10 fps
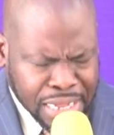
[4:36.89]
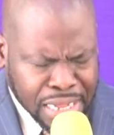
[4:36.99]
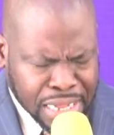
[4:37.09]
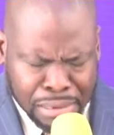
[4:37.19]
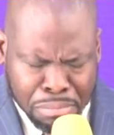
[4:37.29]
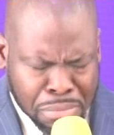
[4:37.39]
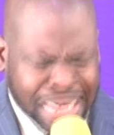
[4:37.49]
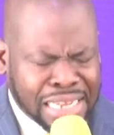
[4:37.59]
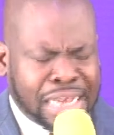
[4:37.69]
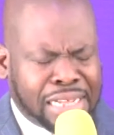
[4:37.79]
And
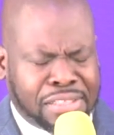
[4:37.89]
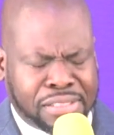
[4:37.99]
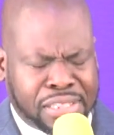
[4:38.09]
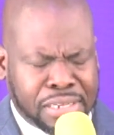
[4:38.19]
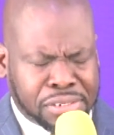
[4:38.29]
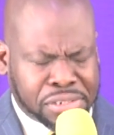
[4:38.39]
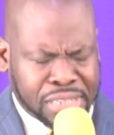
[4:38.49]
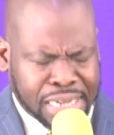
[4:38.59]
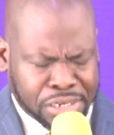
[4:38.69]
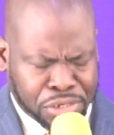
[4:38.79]
many other things
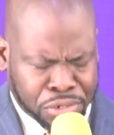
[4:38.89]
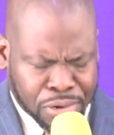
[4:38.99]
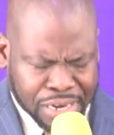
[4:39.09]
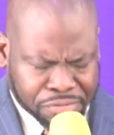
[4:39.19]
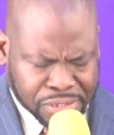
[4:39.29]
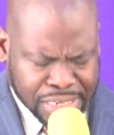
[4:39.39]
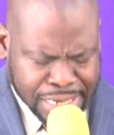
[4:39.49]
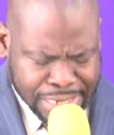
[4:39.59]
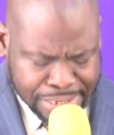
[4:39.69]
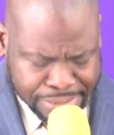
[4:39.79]
that you have
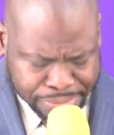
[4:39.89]
done.